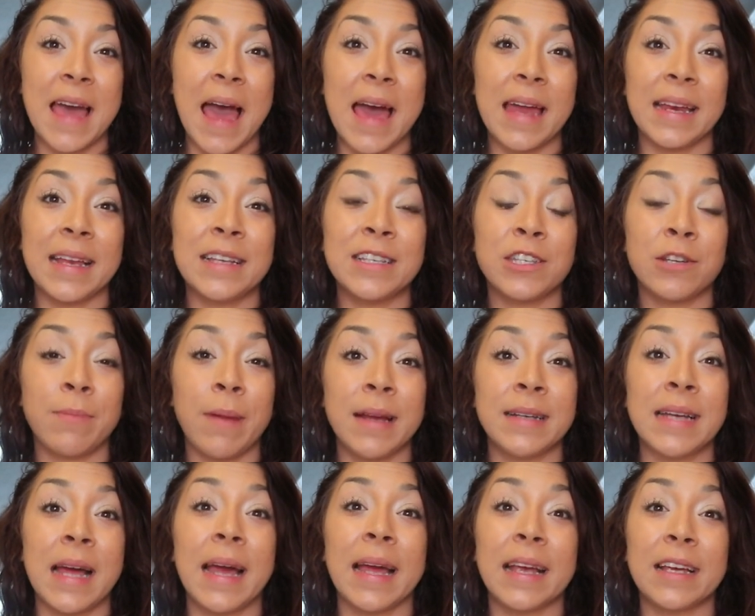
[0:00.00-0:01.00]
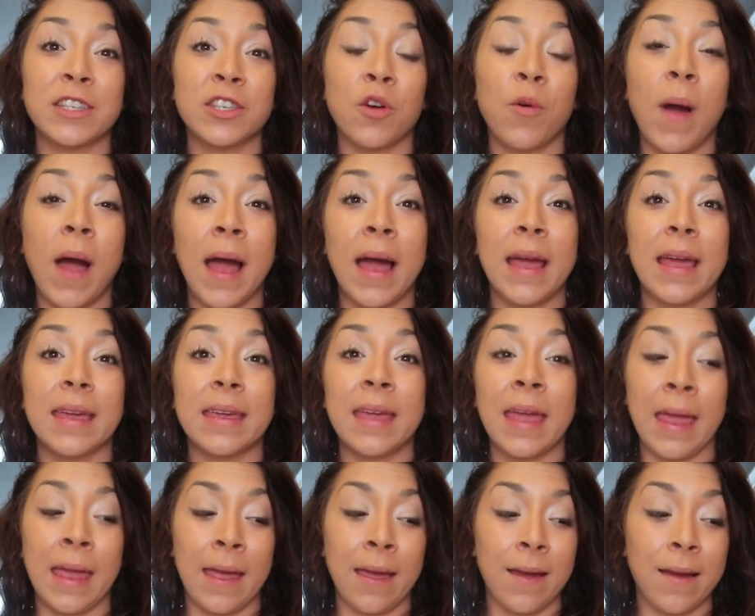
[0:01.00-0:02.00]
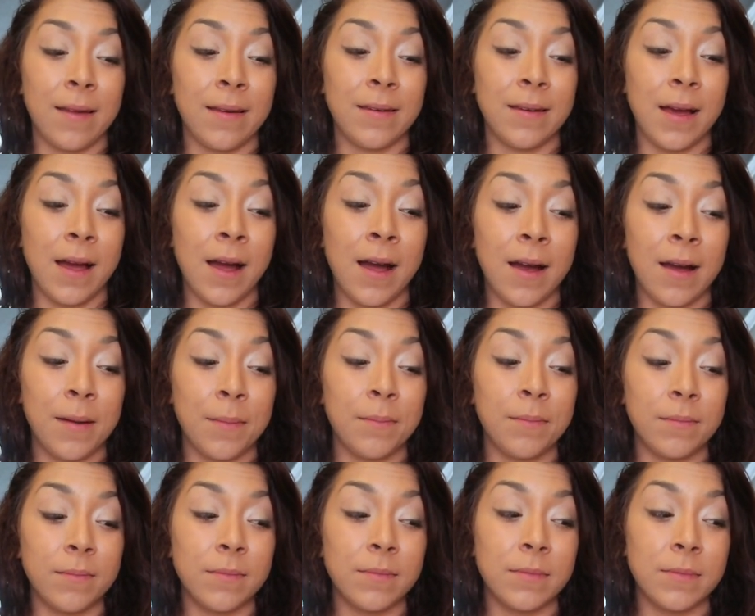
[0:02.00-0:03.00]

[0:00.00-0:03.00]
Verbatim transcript: that into my diet so I can um,